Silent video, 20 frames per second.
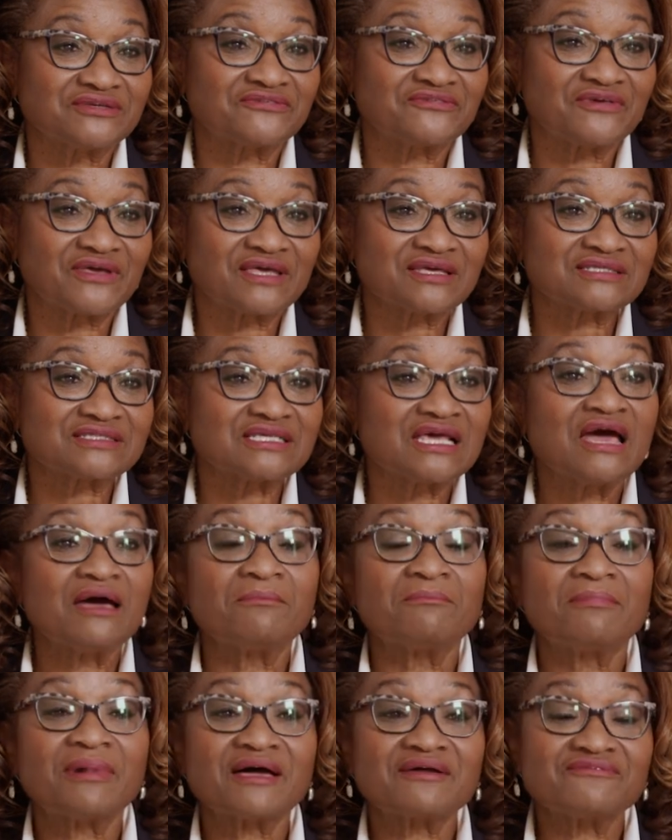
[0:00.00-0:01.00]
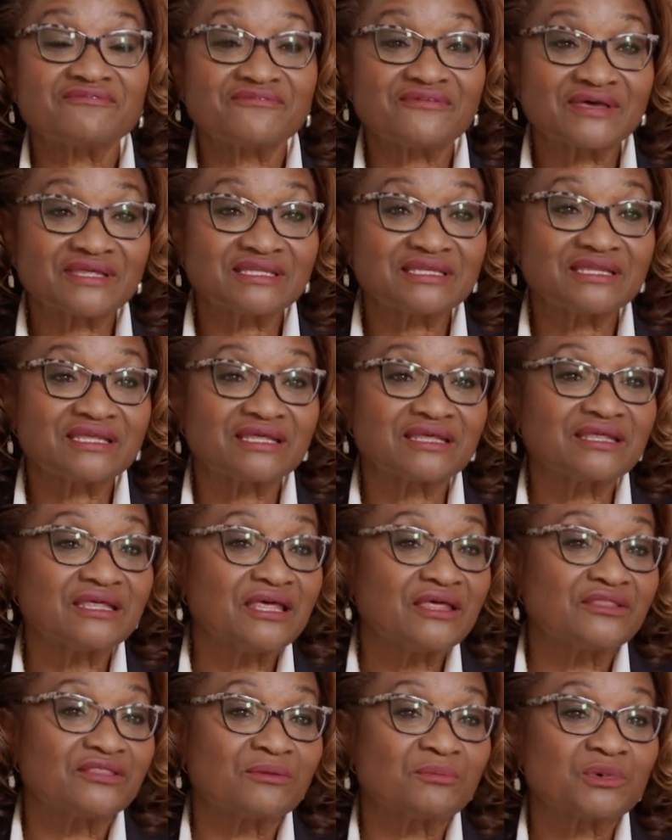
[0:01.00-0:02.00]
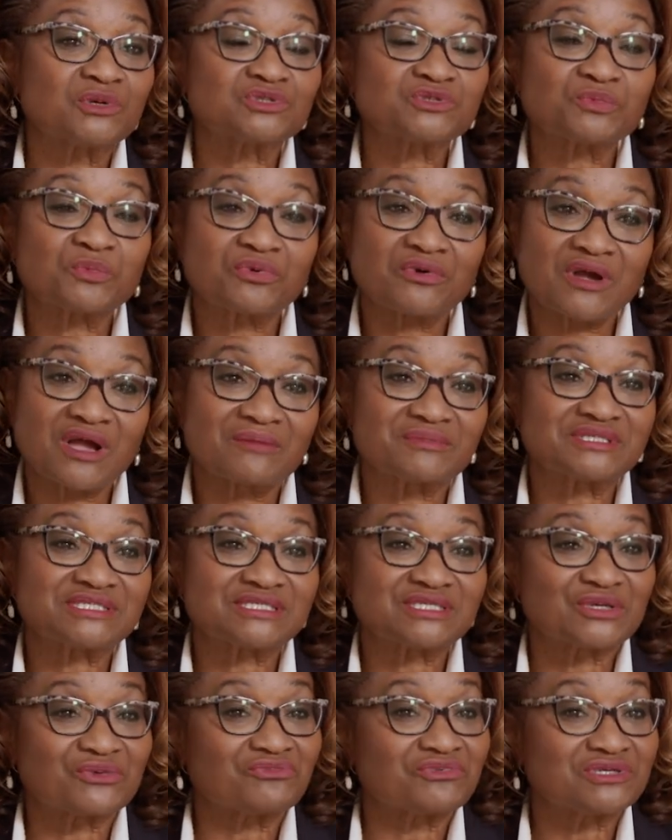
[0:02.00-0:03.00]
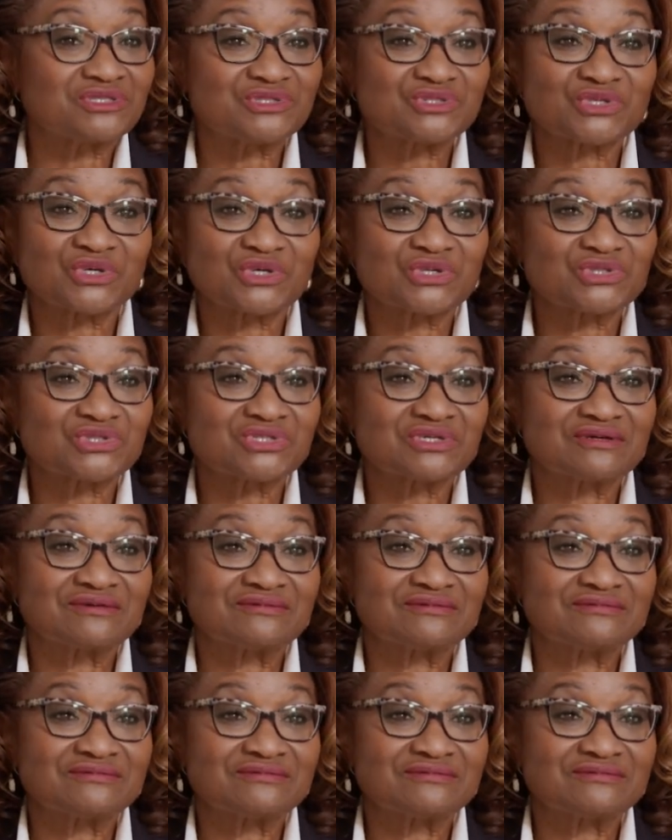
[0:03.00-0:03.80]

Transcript: defects by funding the most promising research.